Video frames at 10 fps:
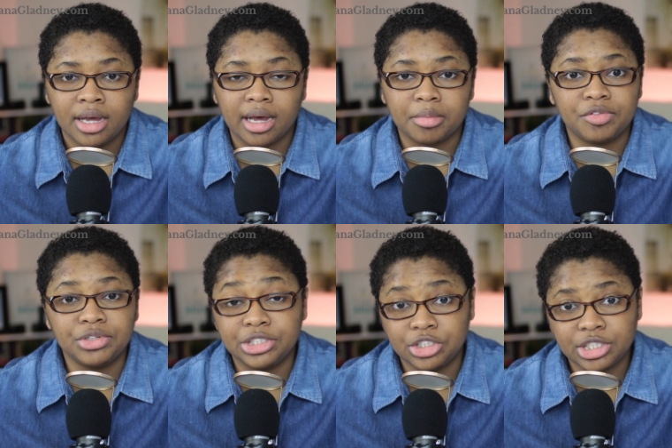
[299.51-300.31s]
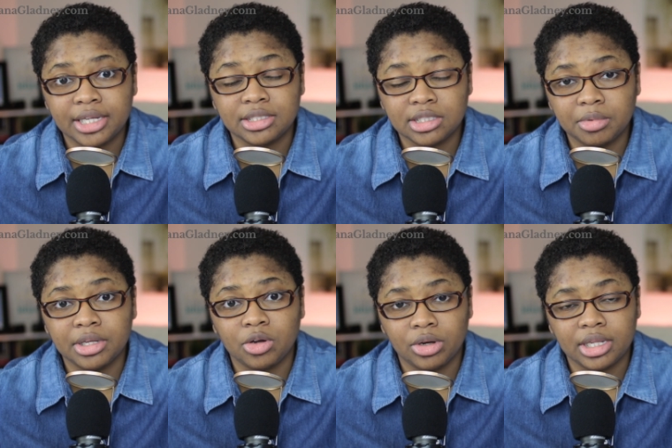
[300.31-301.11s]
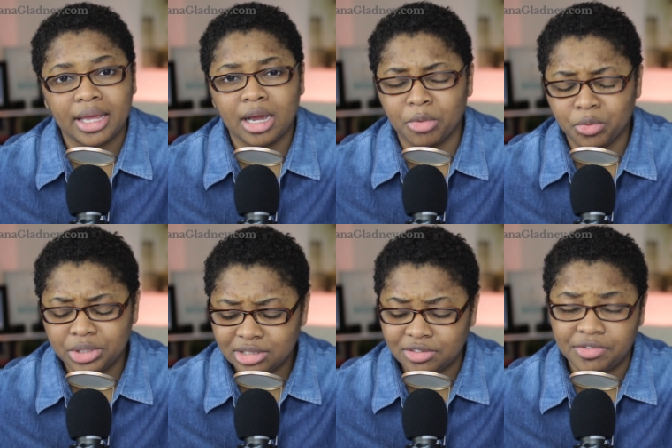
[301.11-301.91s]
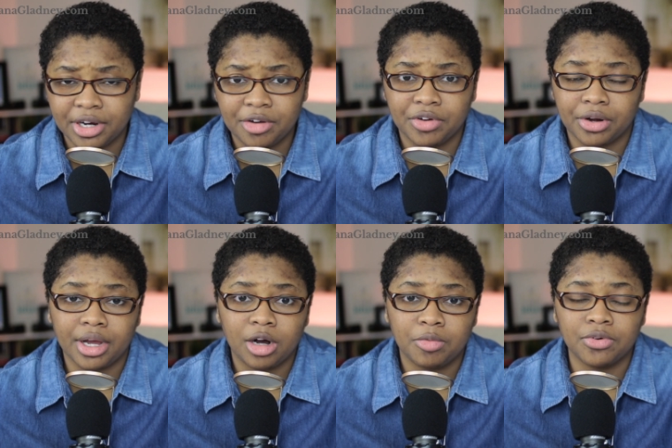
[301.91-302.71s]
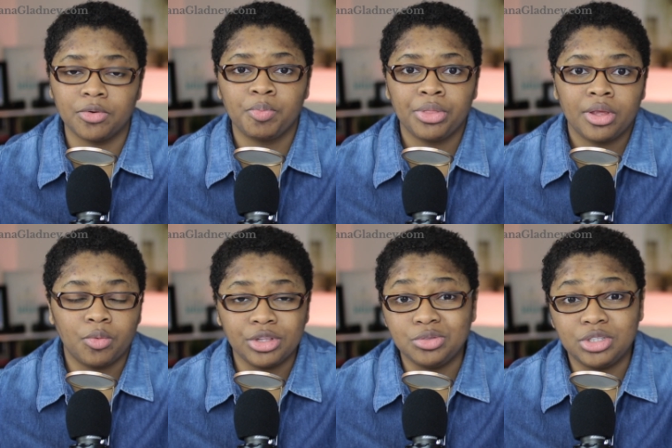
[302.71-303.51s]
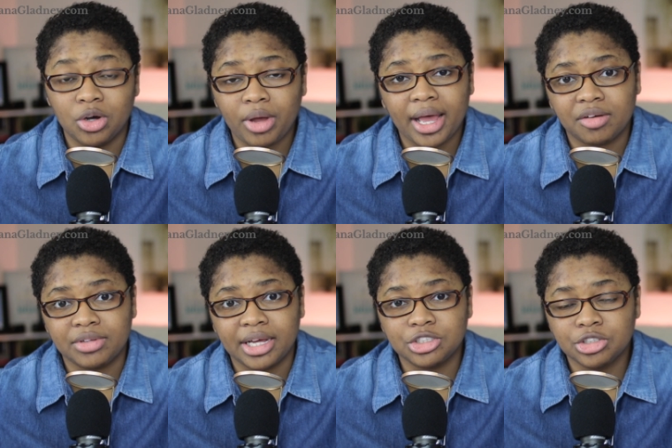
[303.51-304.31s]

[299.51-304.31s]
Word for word: um, if you need to change something on the camera, which is very, very helpful when you don't have that